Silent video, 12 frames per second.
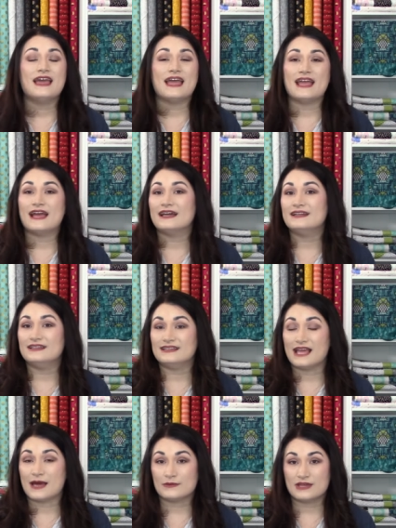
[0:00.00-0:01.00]
and
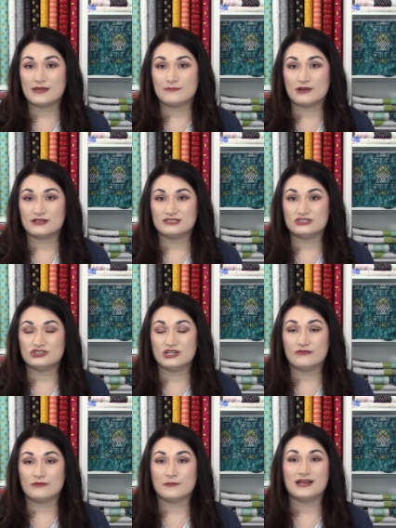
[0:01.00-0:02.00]
the applique pressing
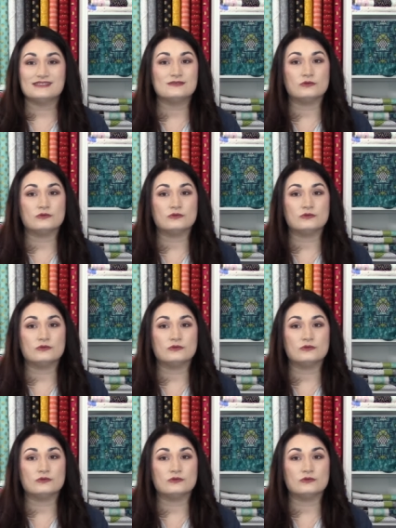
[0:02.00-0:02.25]
sheet from us,